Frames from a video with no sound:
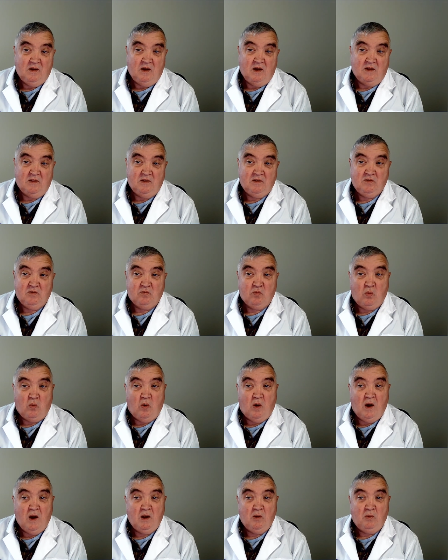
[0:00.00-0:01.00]
and this is
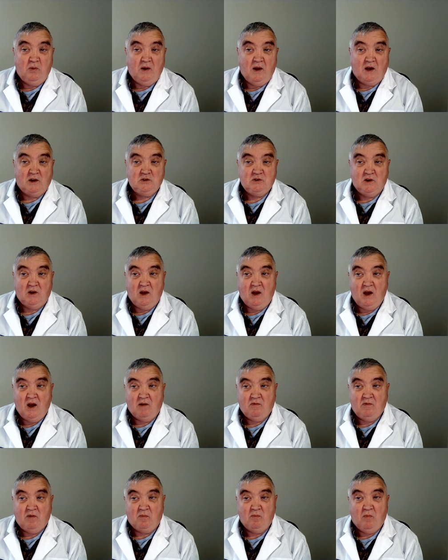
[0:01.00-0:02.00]
why we actually
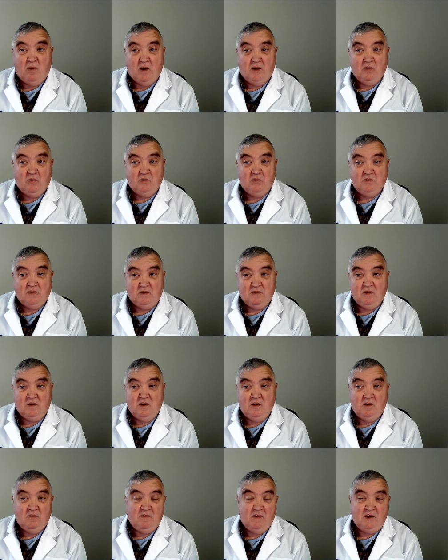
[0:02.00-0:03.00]
have a motto that says
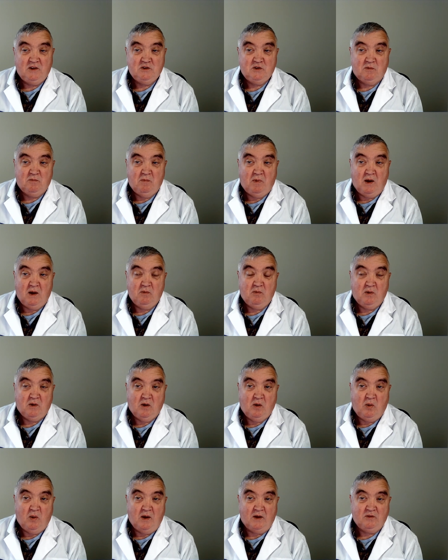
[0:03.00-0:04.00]
innovation by
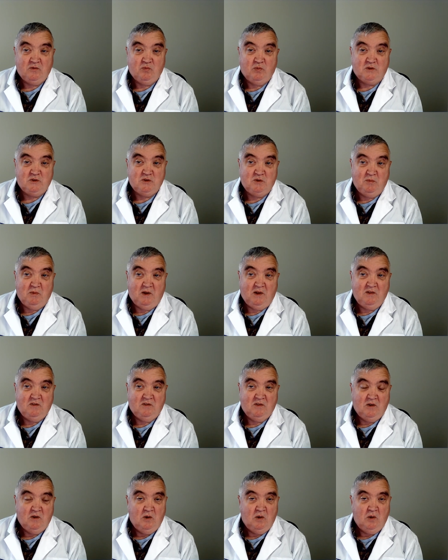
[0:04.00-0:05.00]
request, which
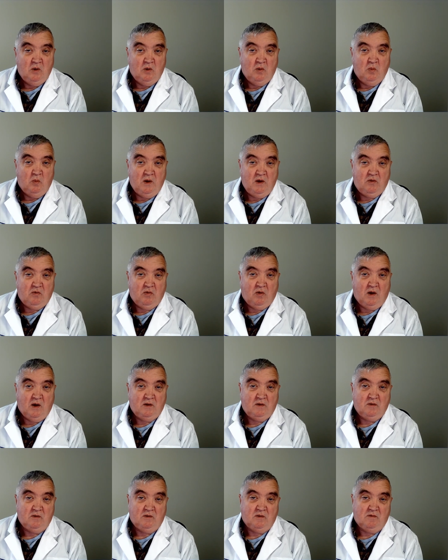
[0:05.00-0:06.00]
means we try
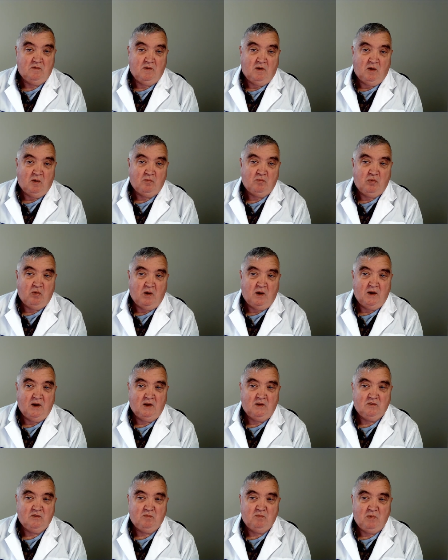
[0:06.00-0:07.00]
to develop
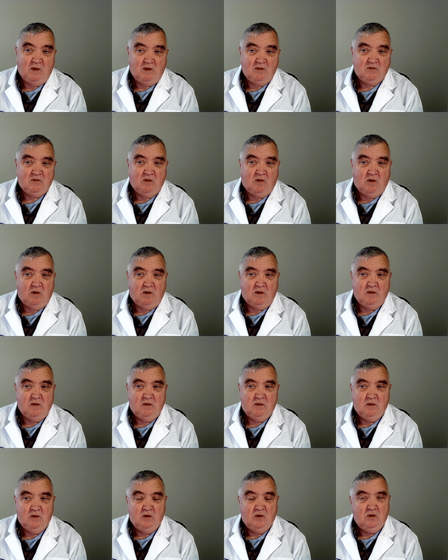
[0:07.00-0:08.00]
products based on
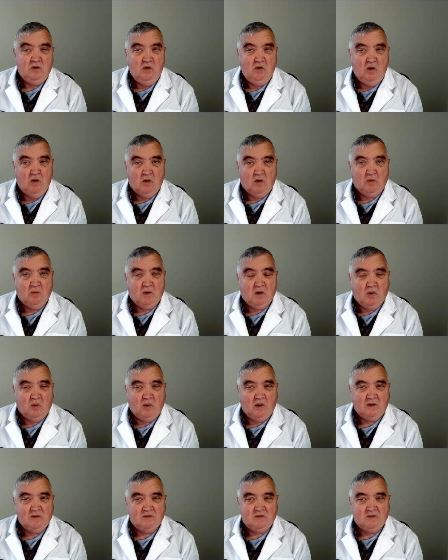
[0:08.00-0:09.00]
your
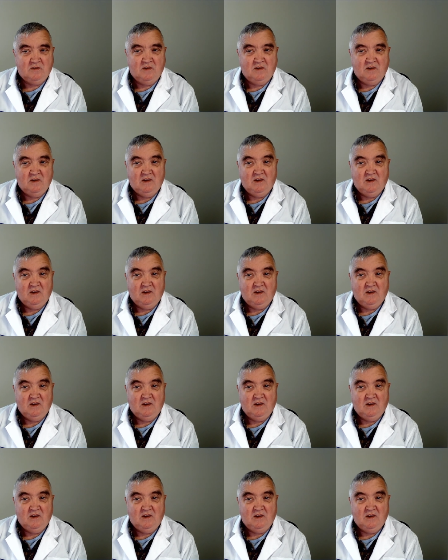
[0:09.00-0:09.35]
requests.